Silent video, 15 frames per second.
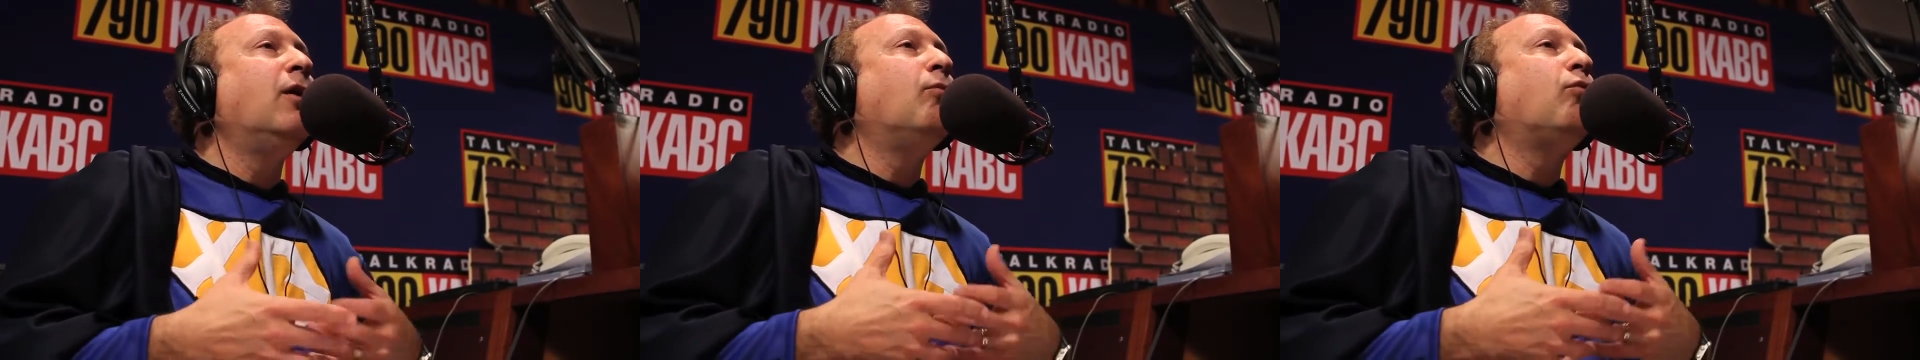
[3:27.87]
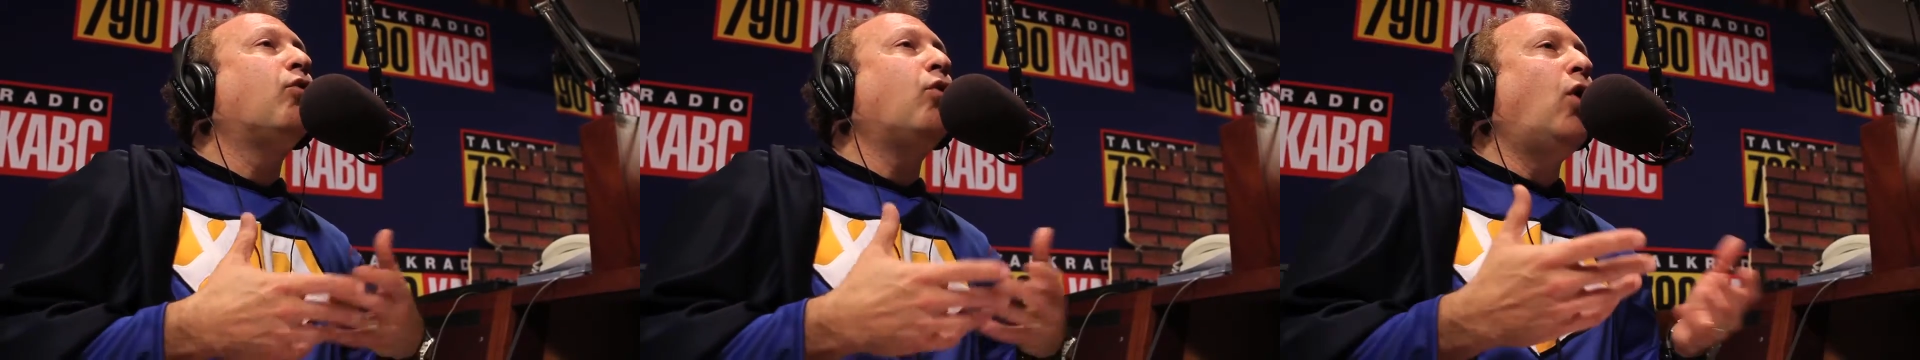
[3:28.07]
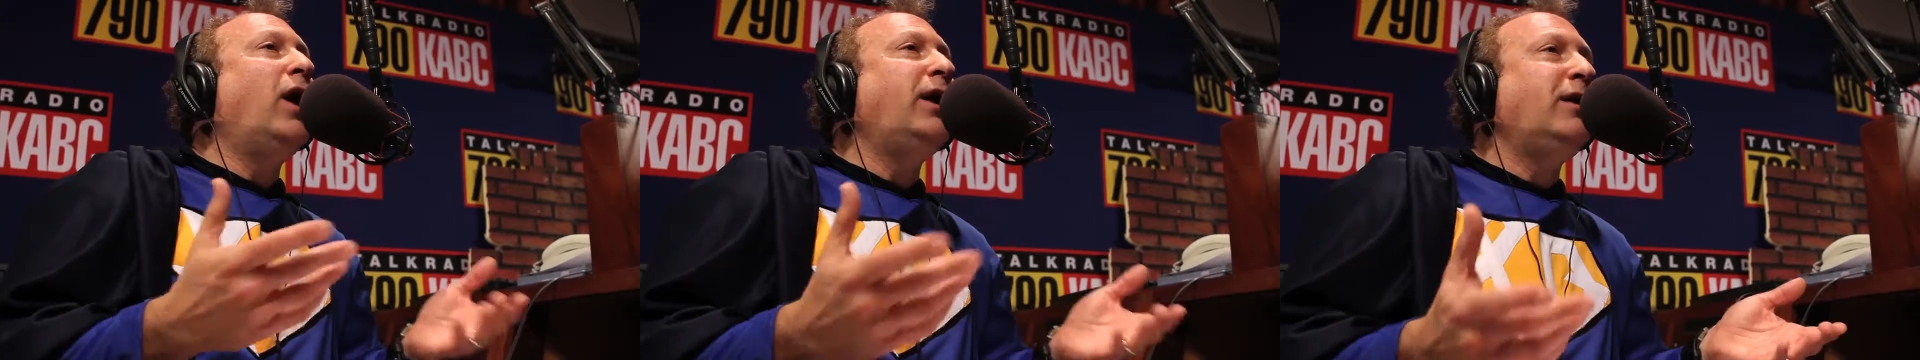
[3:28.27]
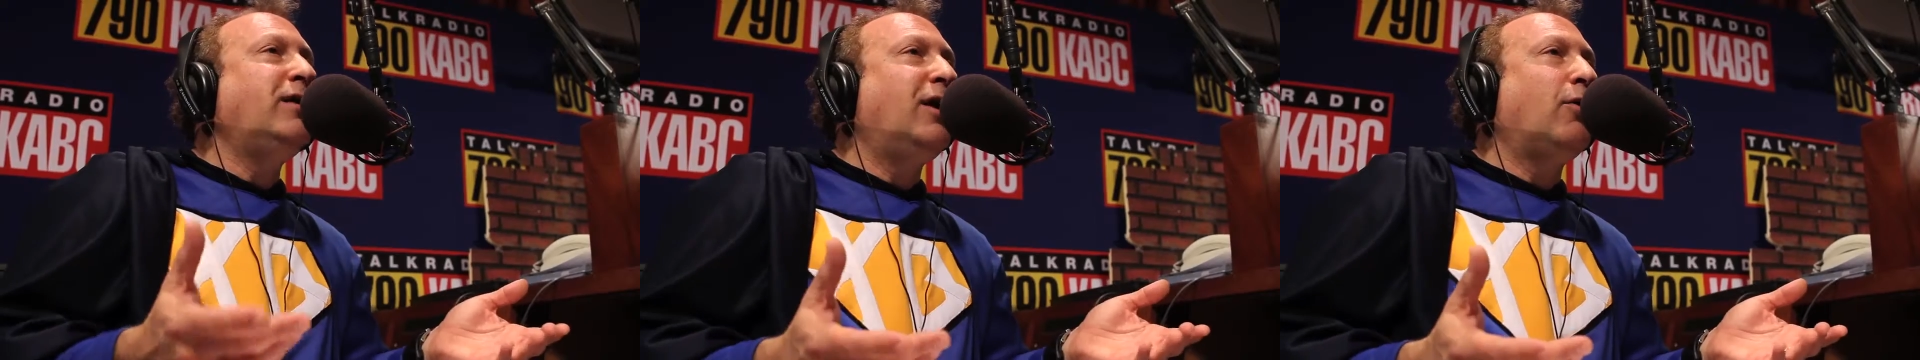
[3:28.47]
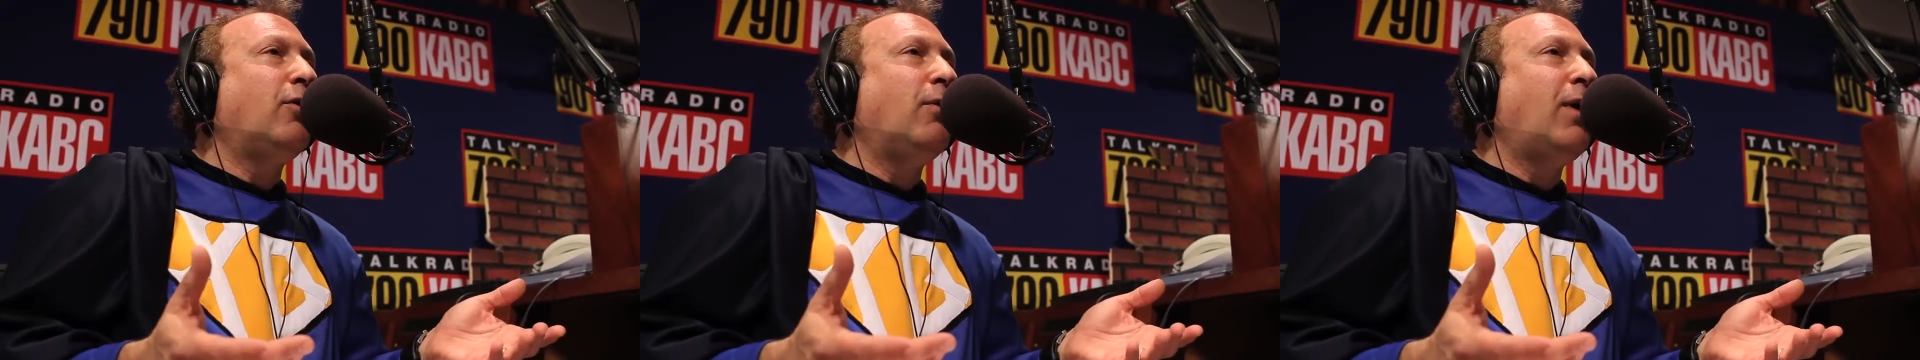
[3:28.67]
broaden
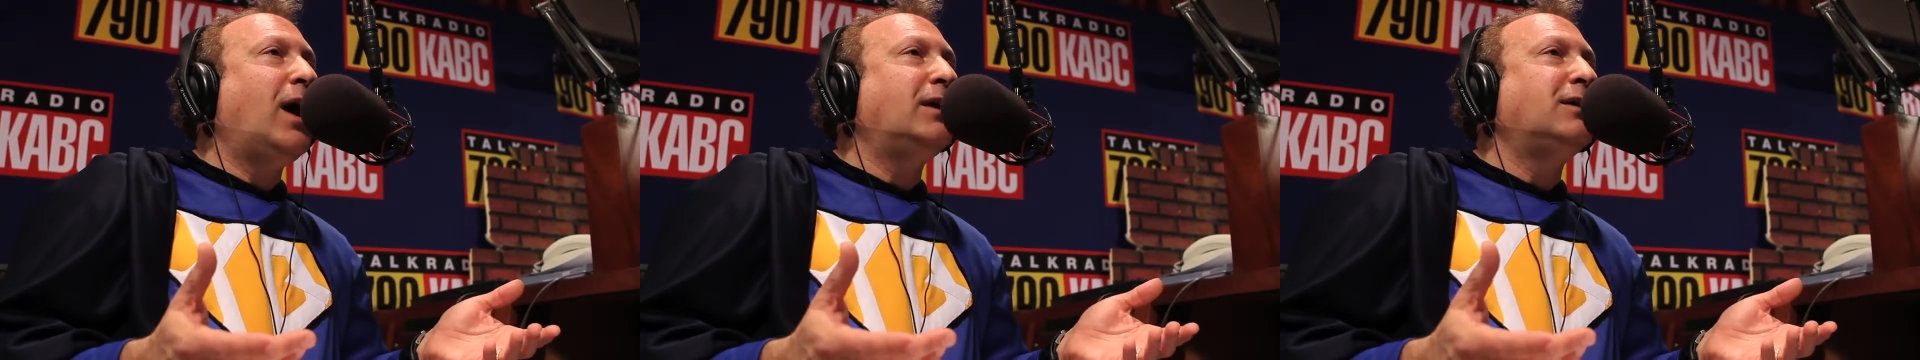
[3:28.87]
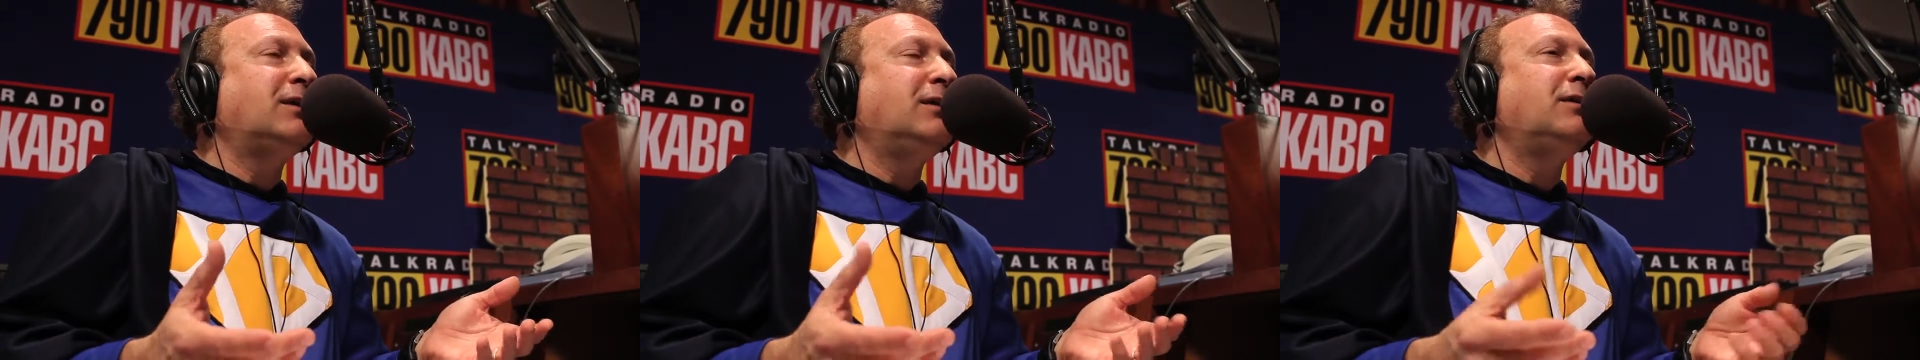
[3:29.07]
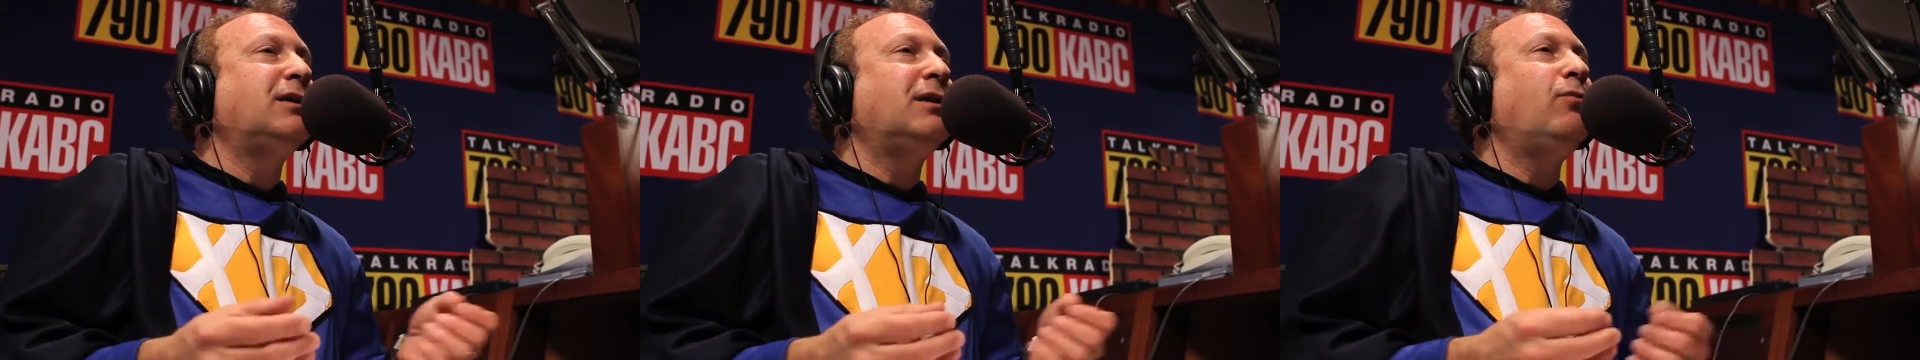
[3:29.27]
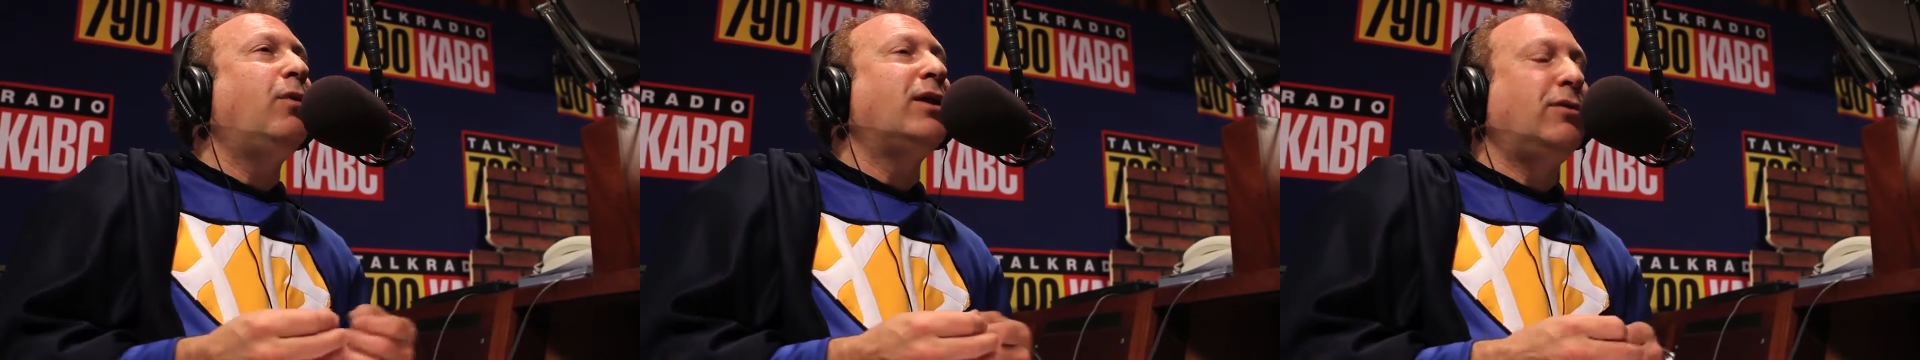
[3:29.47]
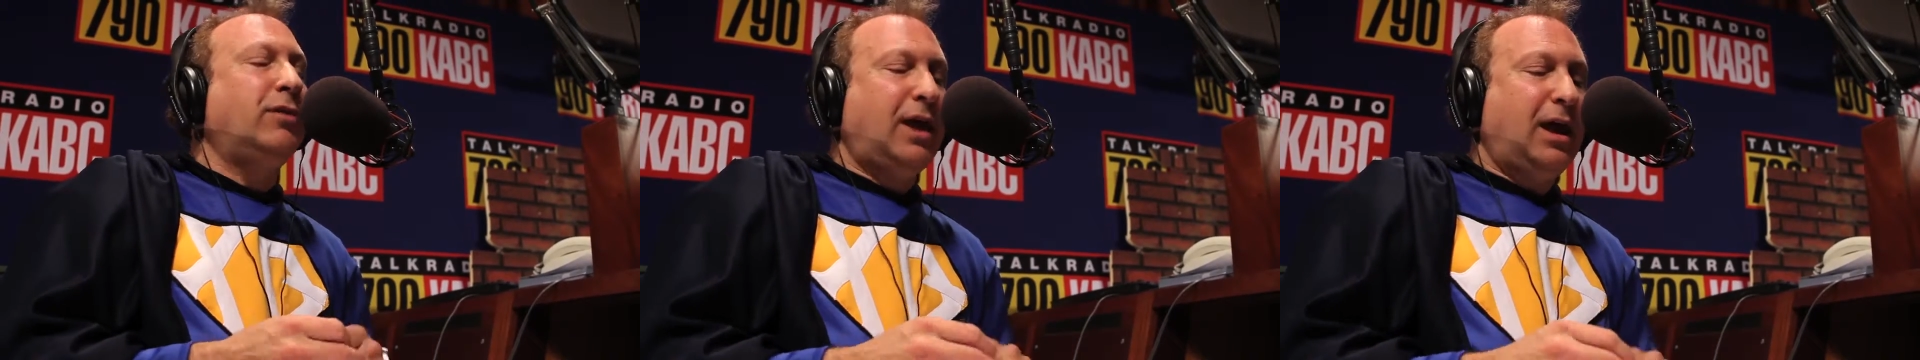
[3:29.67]
their horizons, and
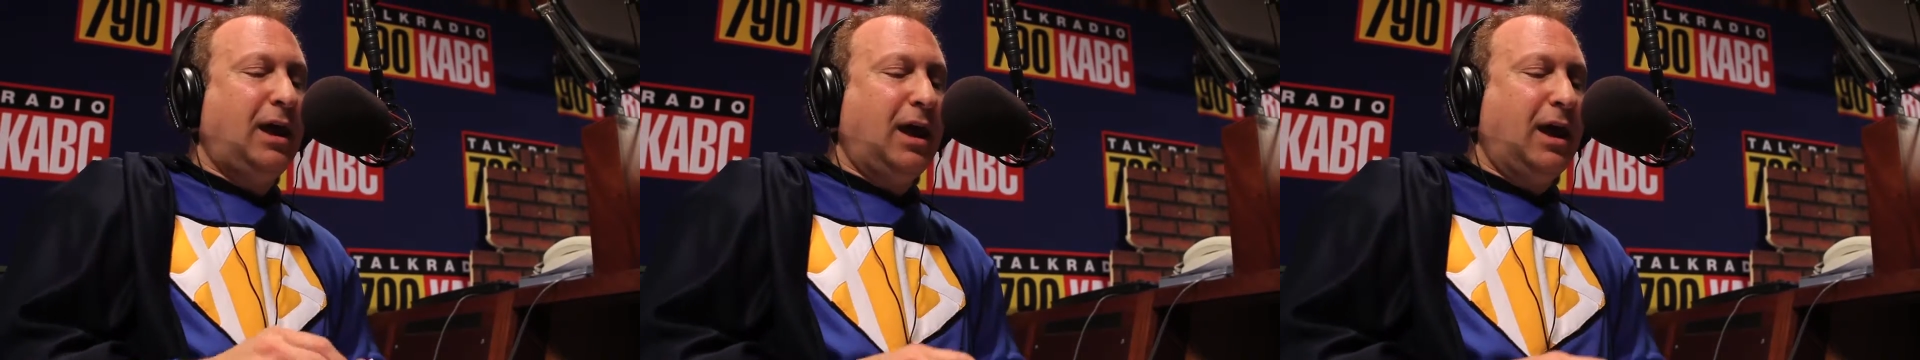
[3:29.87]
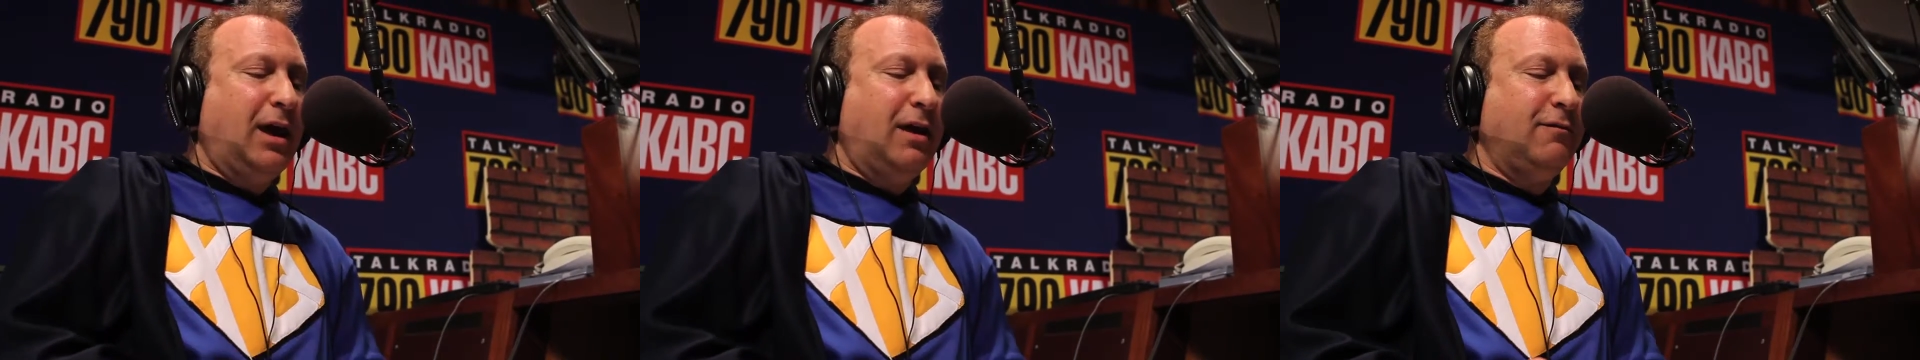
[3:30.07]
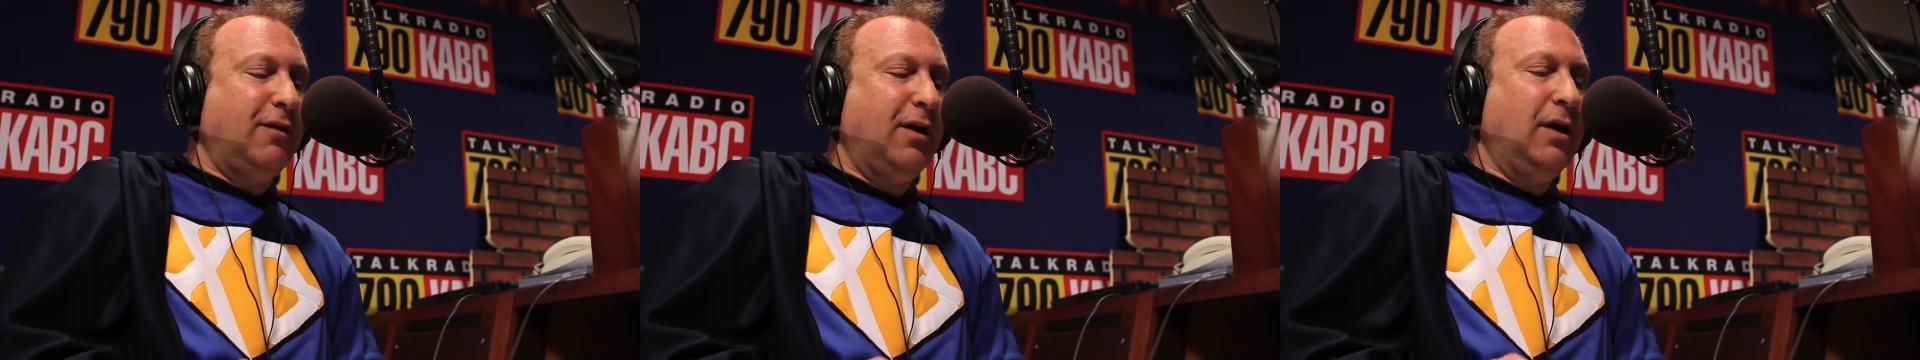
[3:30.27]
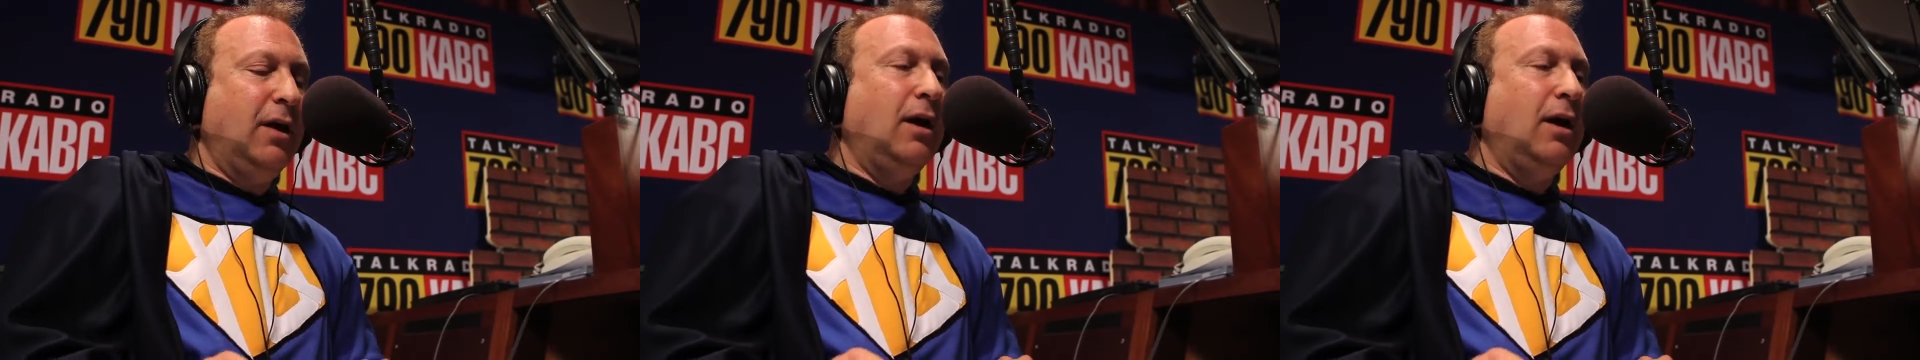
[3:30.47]
whether they have,